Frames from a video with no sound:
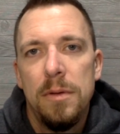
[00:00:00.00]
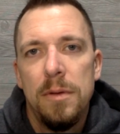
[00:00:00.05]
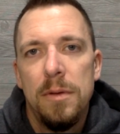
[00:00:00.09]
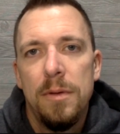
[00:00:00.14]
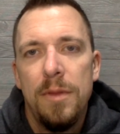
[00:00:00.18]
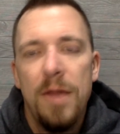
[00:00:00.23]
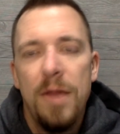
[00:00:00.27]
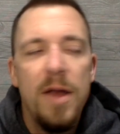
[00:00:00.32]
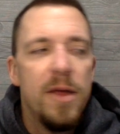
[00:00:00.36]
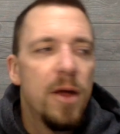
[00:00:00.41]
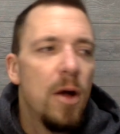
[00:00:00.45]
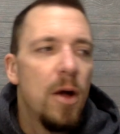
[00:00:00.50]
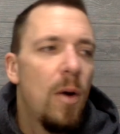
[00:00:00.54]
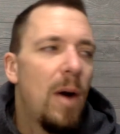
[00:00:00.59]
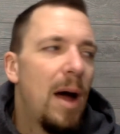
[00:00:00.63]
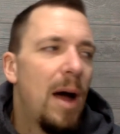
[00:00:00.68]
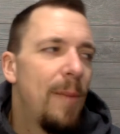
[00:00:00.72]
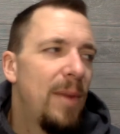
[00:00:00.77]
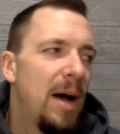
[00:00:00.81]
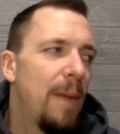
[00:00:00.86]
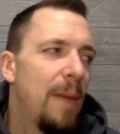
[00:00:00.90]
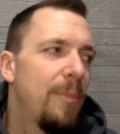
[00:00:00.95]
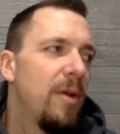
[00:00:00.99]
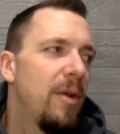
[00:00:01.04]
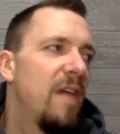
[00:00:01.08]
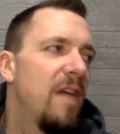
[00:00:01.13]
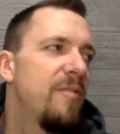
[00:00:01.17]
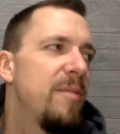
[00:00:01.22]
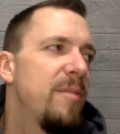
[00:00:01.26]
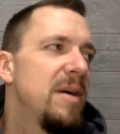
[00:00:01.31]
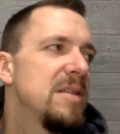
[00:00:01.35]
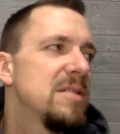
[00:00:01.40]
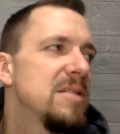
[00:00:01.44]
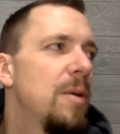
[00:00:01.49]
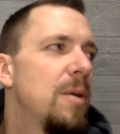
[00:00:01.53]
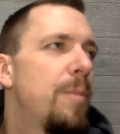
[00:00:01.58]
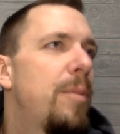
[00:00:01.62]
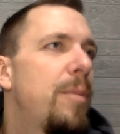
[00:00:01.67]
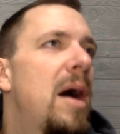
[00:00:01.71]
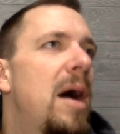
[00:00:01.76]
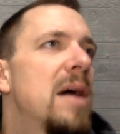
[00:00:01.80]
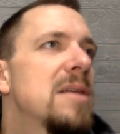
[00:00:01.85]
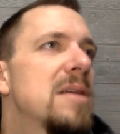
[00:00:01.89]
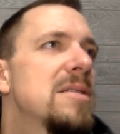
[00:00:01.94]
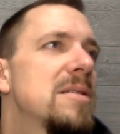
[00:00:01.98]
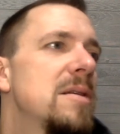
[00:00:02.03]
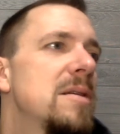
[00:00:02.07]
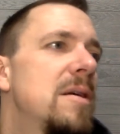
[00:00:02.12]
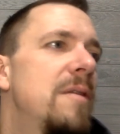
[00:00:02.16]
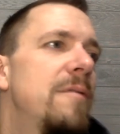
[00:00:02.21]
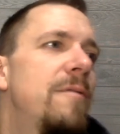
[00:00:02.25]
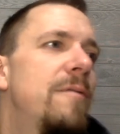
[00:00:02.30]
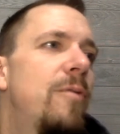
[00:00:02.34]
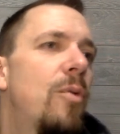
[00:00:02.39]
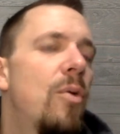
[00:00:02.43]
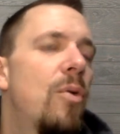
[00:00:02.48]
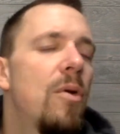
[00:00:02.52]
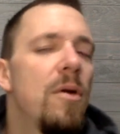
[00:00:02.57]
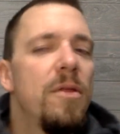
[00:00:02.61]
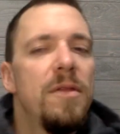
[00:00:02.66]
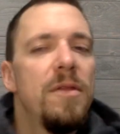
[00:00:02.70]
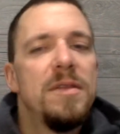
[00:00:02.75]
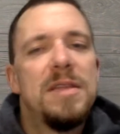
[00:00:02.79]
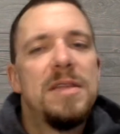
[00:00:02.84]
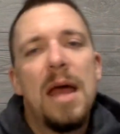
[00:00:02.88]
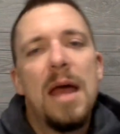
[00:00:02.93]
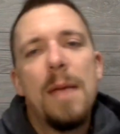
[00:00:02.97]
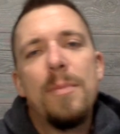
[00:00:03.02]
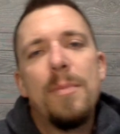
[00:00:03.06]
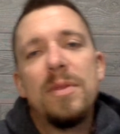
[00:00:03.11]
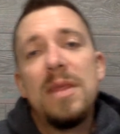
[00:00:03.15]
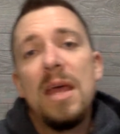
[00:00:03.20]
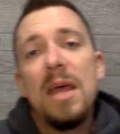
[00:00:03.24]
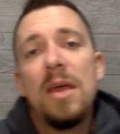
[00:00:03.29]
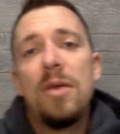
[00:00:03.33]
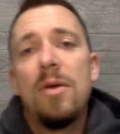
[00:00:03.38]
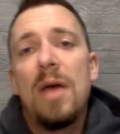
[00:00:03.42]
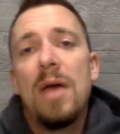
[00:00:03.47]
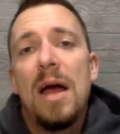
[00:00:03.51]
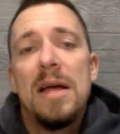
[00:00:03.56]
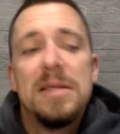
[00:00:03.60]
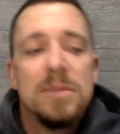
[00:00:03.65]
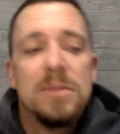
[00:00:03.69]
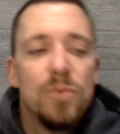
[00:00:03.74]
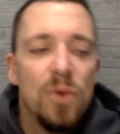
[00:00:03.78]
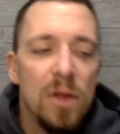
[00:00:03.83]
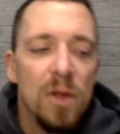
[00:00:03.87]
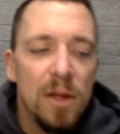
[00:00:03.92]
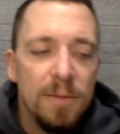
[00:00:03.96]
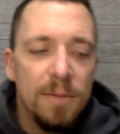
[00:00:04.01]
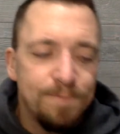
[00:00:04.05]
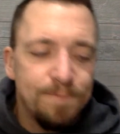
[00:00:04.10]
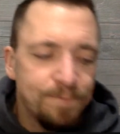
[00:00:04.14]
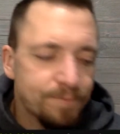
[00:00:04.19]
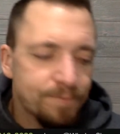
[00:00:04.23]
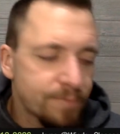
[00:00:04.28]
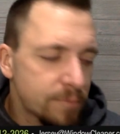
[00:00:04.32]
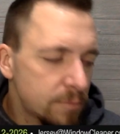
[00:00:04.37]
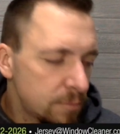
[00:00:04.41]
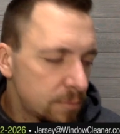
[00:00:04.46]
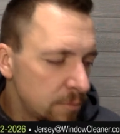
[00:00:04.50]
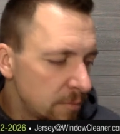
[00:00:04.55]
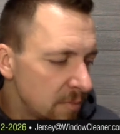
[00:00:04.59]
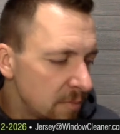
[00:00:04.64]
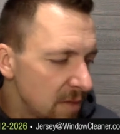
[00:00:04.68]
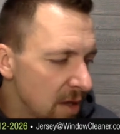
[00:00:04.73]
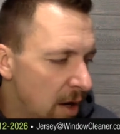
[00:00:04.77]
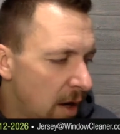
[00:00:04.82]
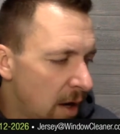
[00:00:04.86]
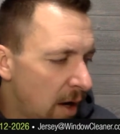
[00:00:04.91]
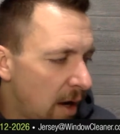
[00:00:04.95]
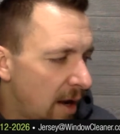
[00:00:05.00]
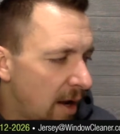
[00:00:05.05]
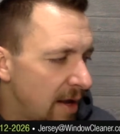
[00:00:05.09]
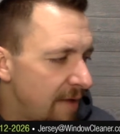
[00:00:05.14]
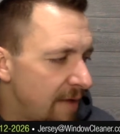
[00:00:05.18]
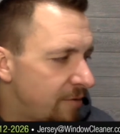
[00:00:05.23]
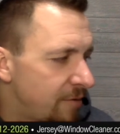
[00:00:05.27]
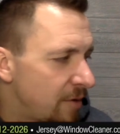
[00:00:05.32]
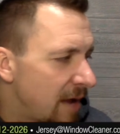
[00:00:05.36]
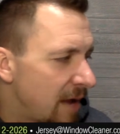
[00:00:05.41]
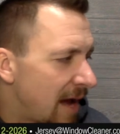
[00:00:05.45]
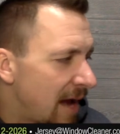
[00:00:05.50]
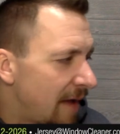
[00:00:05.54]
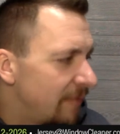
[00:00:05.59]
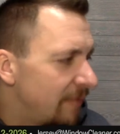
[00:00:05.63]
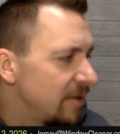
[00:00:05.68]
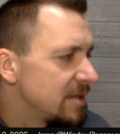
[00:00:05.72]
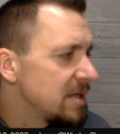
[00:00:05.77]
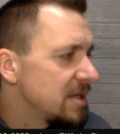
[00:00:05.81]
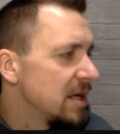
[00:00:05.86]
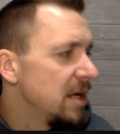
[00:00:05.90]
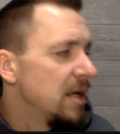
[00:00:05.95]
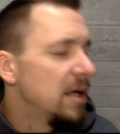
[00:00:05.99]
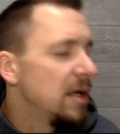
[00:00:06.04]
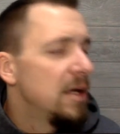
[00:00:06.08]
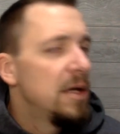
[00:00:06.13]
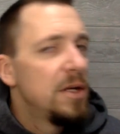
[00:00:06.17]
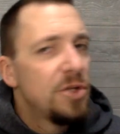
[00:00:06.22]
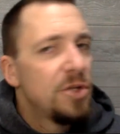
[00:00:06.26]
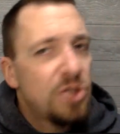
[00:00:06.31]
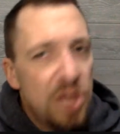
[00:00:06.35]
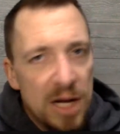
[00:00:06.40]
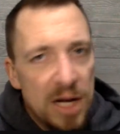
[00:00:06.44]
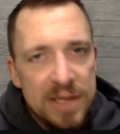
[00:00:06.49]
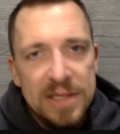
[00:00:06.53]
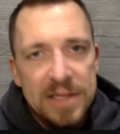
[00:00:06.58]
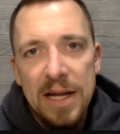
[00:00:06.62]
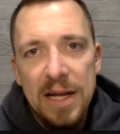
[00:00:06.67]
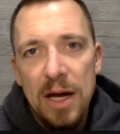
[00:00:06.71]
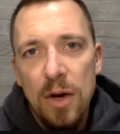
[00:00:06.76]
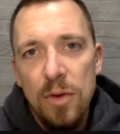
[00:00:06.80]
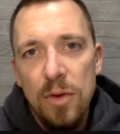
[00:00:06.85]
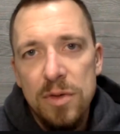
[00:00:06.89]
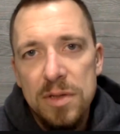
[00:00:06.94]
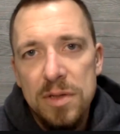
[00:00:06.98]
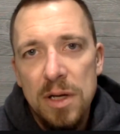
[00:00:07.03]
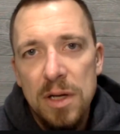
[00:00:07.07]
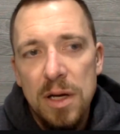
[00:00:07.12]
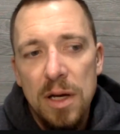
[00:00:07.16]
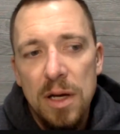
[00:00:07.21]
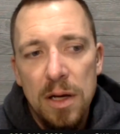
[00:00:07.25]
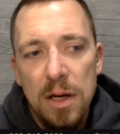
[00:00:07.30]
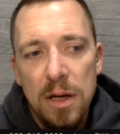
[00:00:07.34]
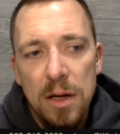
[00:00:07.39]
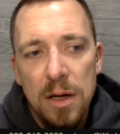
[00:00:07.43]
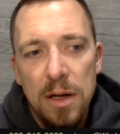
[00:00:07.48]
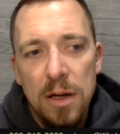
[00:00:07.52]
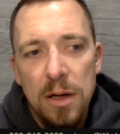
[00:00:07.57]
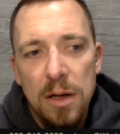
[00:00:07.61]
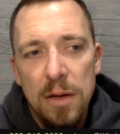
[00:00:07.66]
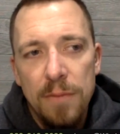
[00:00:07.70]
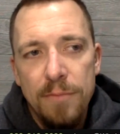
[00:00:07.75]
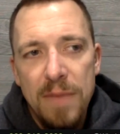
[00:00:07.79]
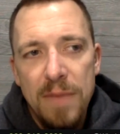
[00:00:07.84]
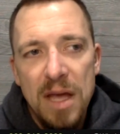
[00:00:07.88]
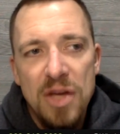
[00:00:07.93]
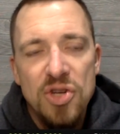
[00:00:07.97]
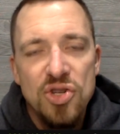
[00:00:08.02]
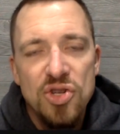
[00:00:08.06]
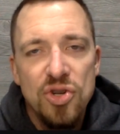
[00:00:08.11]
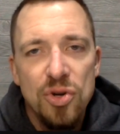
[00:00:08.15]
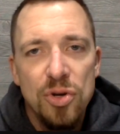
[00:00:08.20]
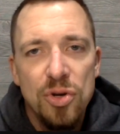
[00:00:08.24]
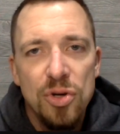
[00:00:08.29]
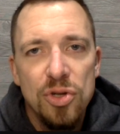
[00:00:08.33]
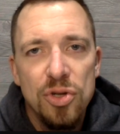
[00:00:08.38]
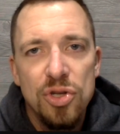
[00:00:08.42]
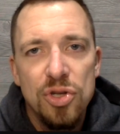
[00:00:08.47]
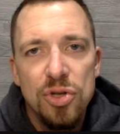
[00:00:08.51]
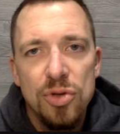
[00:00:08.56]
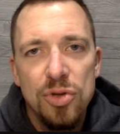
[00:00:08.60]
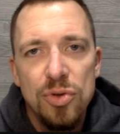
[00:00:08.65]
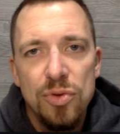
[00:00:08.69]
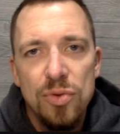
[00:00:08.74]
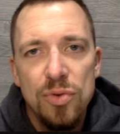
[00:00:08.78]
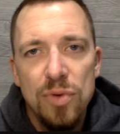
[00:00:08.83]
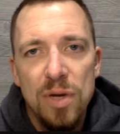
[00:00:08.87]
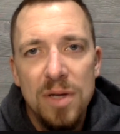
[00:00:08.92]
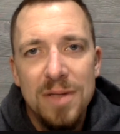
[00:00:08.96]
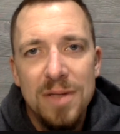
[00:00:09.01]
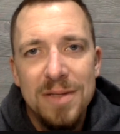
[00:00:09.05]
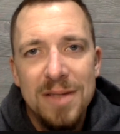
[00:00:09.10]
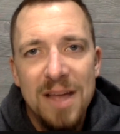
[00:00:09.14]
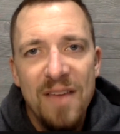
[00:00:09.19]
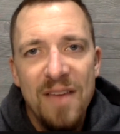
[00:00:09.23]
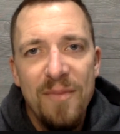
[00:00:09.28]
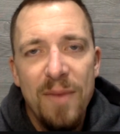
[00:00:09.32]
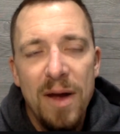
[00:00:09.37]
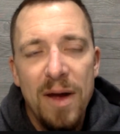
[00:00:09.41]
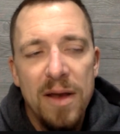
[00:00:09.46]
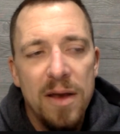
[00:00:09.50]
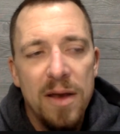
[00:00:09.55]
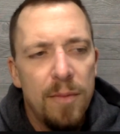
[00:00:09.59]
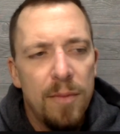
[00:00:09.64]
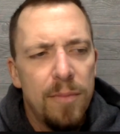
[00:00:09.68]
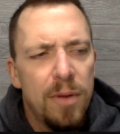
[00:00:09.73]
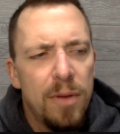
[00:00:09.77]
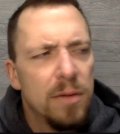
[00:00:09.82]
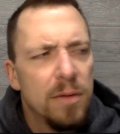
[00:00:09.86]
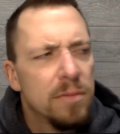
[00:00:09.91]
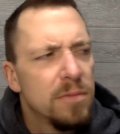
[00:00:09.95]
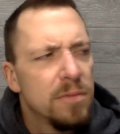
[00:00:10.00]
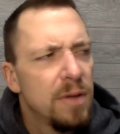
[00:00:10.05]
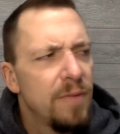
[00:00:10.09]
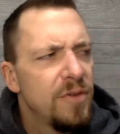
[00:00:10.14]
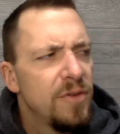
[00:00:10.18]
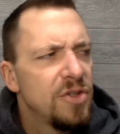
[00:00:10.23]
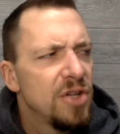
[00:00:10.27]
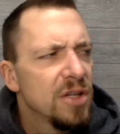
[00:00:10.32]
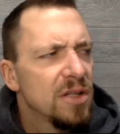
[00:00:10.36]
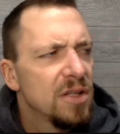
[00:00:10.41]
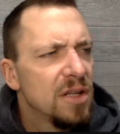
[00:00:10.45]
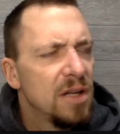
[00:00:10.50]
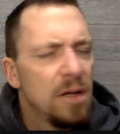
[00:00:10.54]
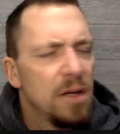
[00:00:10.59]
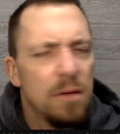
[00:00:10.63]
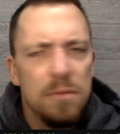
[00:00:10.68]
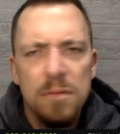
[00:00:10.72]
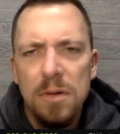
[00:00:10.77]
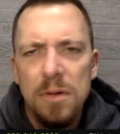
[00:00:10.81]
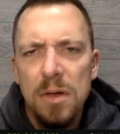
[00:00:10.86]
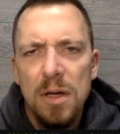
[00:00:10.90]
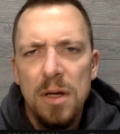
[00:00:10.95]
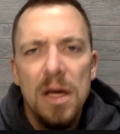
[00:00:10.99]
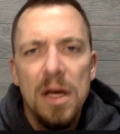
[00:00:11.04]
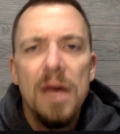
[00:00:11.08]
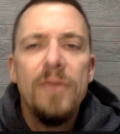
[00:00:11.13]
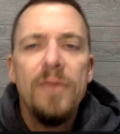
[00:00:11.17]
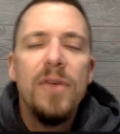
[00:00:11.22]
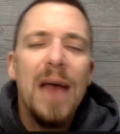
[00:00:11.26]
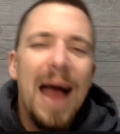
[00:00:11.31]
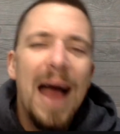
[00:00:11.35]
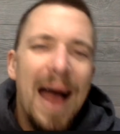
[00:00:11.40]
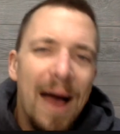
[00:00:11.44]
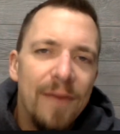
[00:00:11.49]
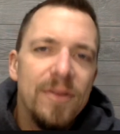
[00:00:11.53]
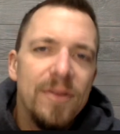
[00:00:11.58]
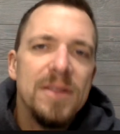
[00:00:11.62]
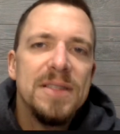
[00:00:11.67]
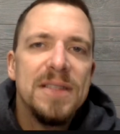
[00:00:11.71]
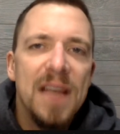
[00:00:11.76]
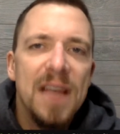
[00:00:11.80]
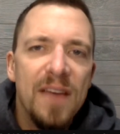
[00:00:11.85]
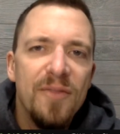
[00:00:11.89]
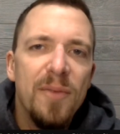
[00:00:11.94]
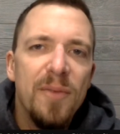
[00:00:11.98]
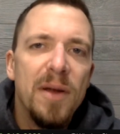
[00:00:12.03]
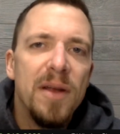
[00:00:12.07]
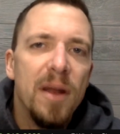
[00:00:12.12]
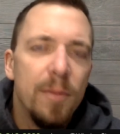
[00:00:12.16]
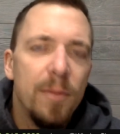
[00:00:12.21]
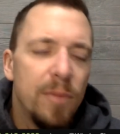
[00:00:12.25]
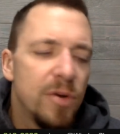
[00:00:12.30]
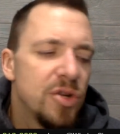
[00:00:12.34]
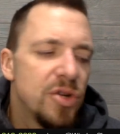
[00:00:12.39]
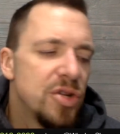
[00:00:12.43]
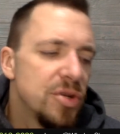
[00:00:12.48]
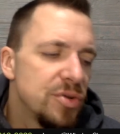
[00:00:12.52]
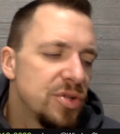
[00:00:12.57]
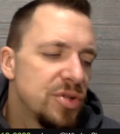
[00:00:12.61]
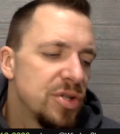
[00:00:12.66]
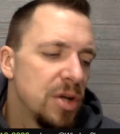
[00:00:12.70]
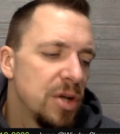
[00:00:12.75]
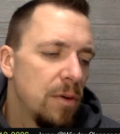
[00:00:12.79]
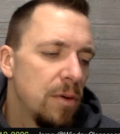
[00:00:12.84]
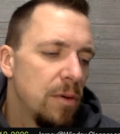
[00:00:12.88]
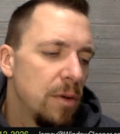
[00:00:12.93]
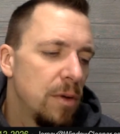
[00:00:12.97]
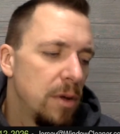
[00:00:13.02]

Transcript: There you go. I'm hopping off my soapbox for the day. But thank you guys, really. Uh, if you haven't checked it out, uh, make sure to uh, save my number. I haven't checked it out. If you haven't saved my number, do so.